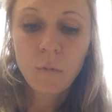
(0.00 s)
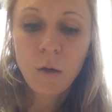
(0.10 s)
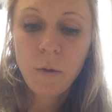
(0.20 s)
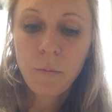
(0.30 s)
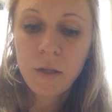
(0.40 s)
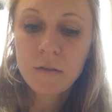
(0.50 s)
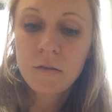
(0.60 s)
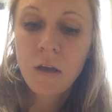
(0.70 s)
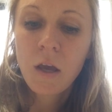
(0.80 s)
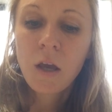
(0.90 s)

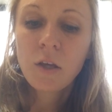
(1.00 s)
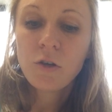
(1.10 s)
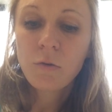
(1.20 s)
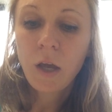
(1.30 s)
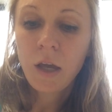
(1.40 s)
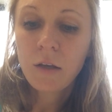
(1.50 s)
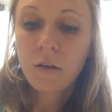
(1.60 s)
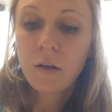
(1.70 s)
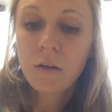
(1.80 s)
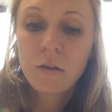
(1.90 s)
commitments, you
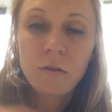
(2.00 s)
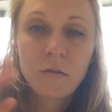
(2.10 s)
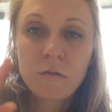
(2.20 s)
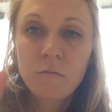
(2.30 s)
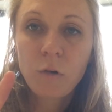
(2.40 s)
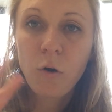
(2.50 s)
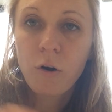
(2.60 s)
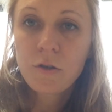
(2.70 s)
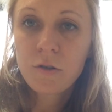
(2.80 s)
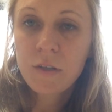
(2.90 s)
can
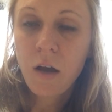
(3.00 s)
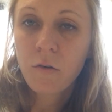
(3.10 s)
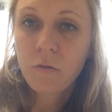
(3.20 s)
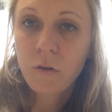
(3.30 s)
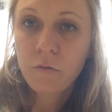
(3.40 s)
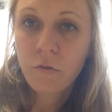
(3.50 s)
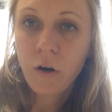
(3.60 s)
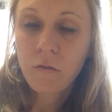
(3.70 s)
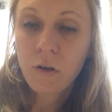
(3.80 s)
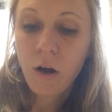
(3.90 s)
record yourself in
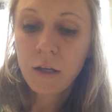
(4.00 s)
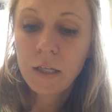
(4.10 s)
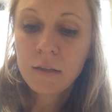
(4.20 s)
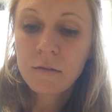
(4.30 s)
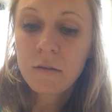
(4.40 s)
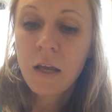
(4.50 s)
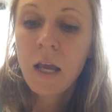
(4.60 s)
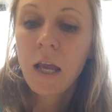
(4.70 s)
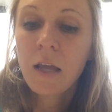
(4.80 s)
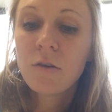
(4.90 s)
front of an audience
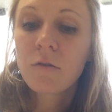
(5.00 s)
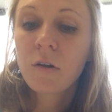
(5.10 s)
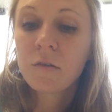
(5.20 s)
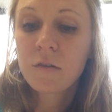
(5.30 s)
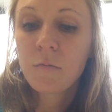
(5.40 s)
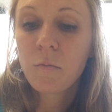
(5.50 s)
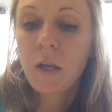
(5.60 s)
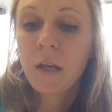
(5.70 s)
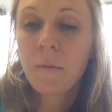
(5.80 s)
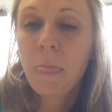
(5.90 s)
and you can
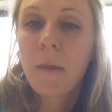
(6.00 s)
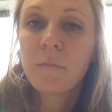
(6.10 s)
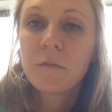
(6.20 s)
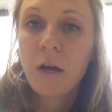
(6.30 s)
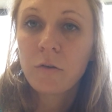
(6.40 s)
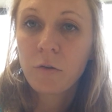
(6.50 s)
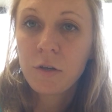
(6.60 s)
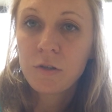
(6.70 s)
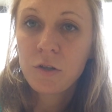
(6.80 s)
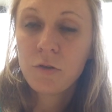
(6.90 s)
submit it, download
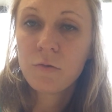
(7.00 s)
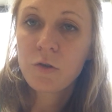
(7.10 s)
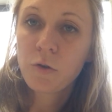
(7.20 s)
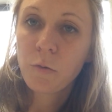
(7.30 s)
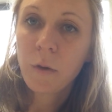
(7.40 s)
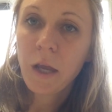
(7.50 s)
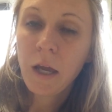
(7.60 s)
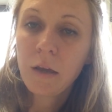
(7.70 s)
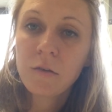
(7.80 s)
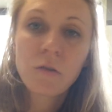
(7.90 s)
it to YouTube,
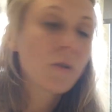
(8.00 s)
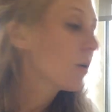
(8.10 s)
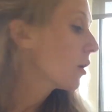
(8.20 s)
and